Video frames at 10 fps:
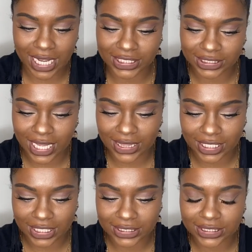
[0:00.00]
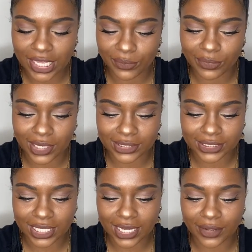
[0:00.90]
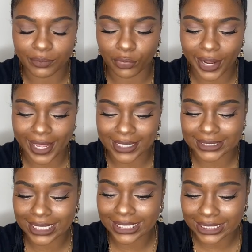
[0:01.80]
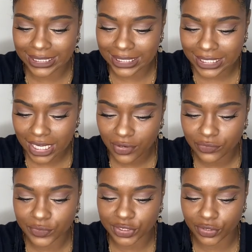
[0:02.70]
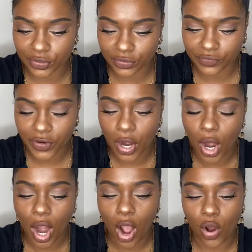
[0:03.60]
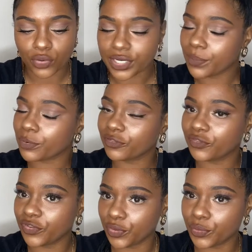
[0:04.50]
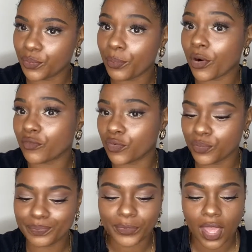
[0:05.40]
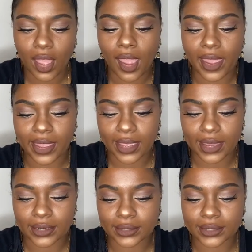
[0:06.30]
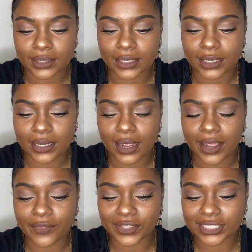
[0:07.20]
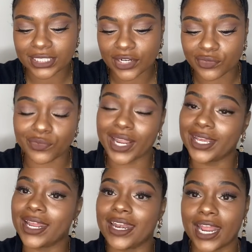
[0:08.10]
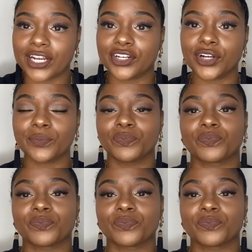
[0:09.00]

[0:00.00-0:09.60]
I just got this. It was the brand Clean Reserve Eau de Parfum, and in the scent Radiant Nectar.